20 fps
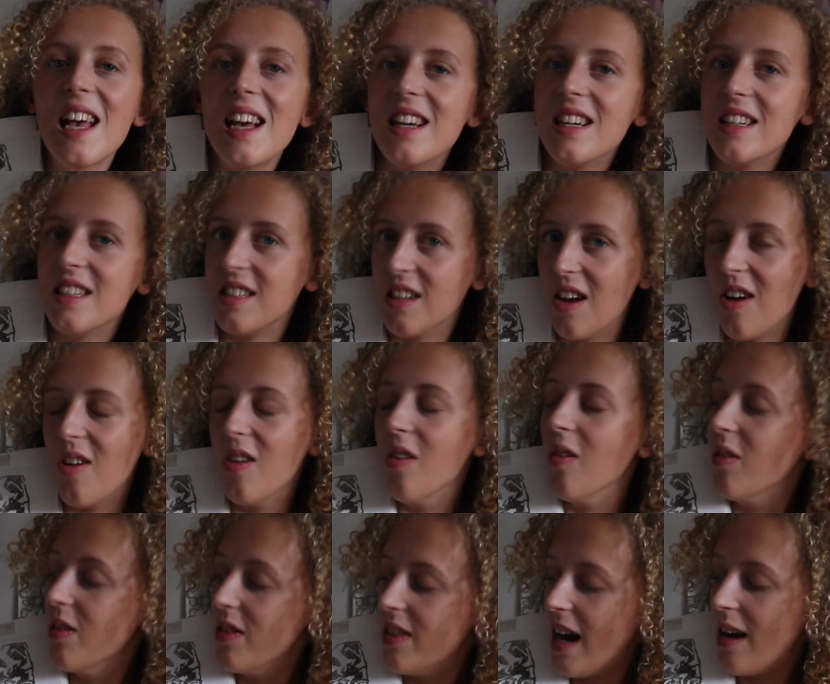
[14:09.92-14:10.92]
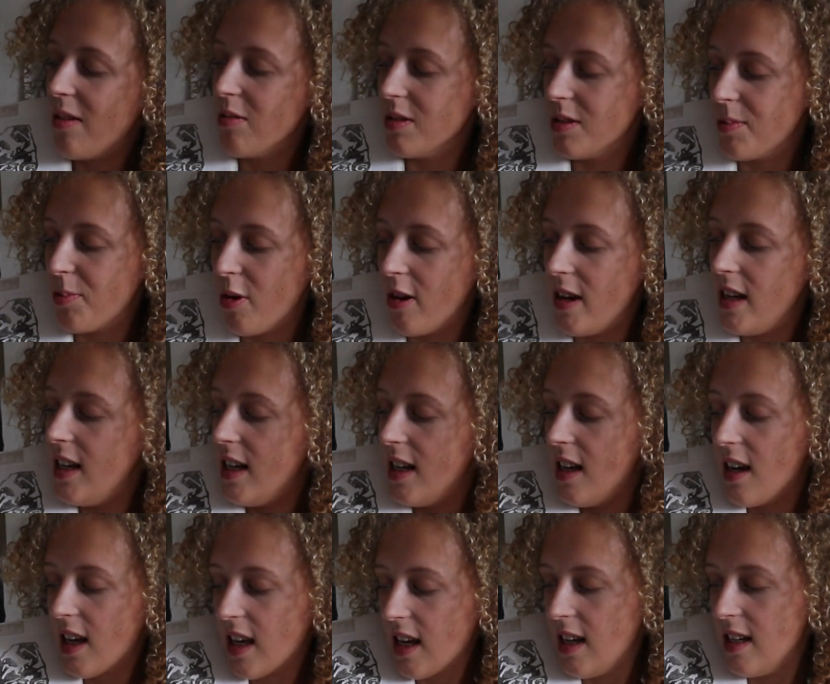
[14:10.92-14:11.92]
So that was pretty
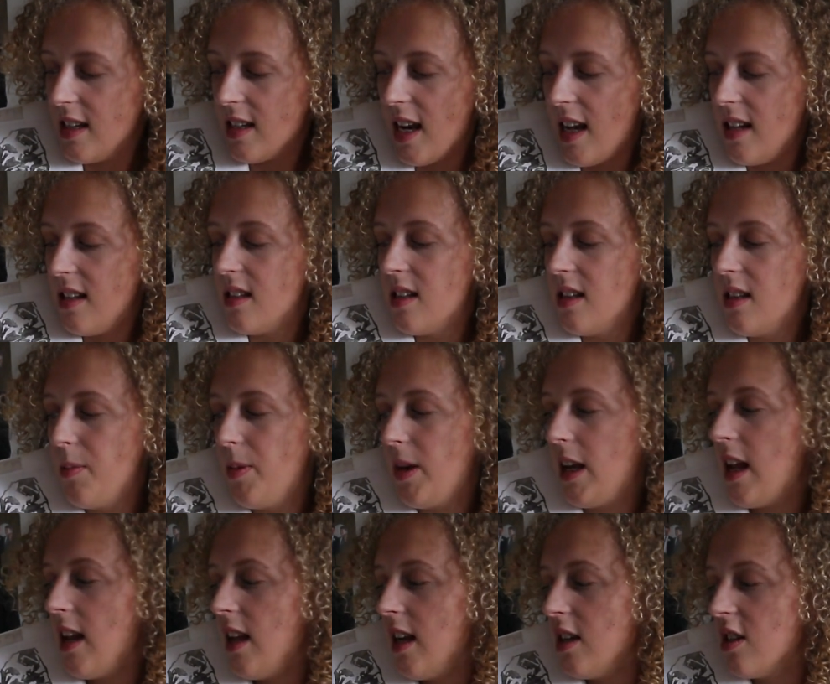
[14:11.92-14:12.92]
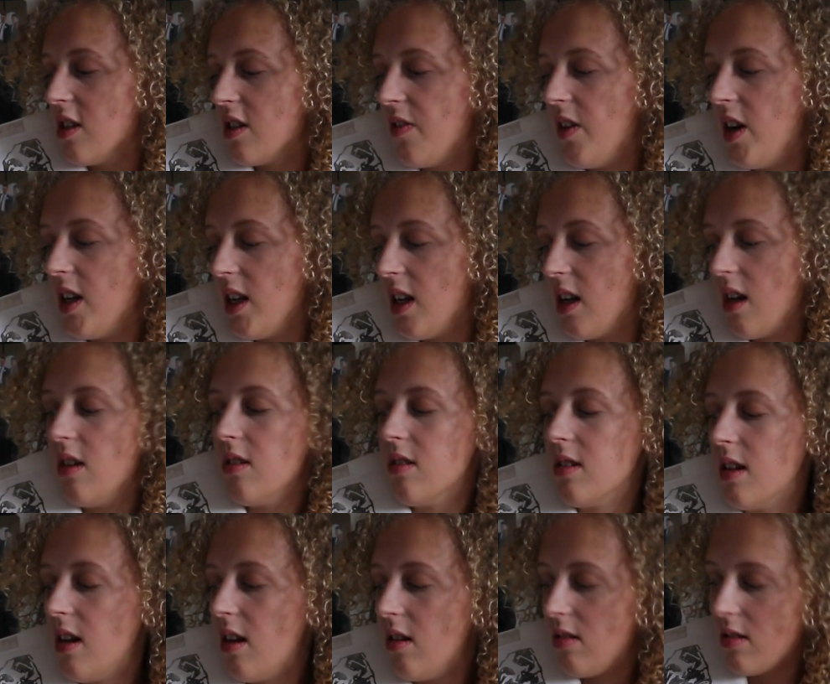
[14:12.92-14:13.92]
like intense at the beginning, just finding loads
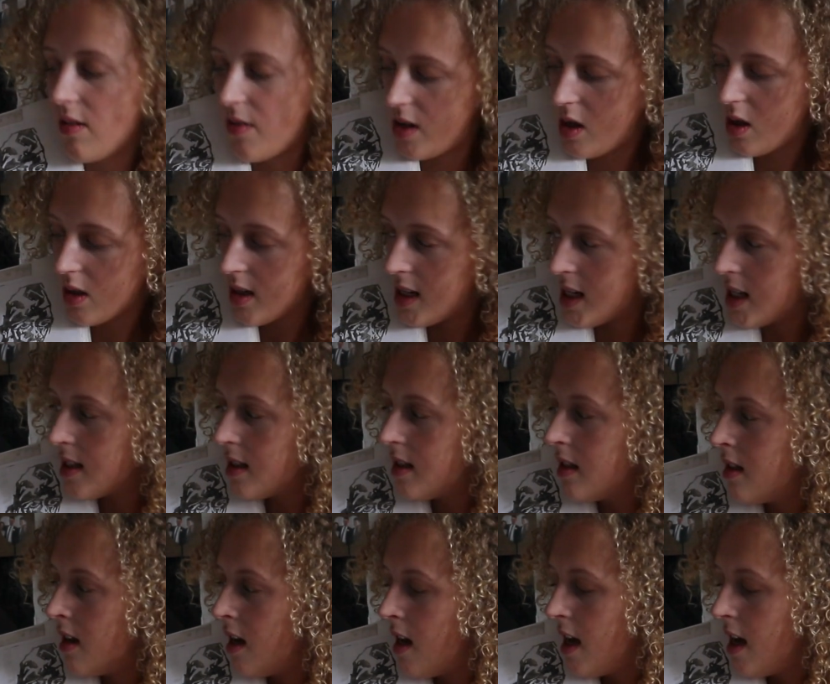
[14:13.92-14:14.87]
and loads of artists.